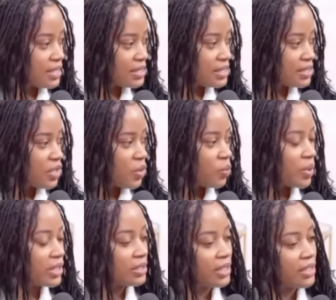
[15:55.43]
Anyways,
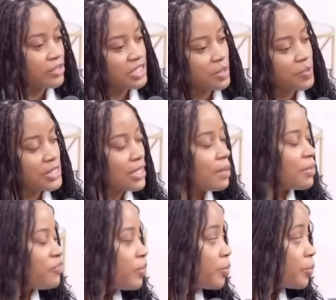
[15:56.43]
jump down in the
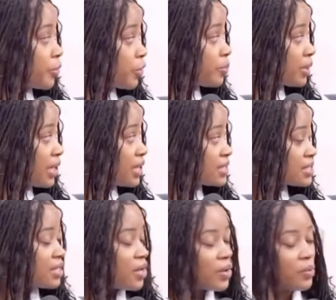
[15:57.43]
comment section. Let's have the
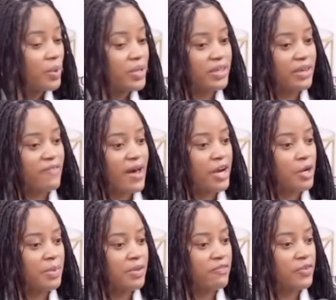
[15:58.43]
conversation.
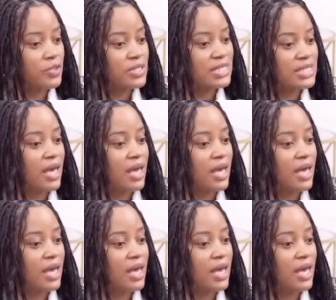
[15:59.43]
Jump down in the comment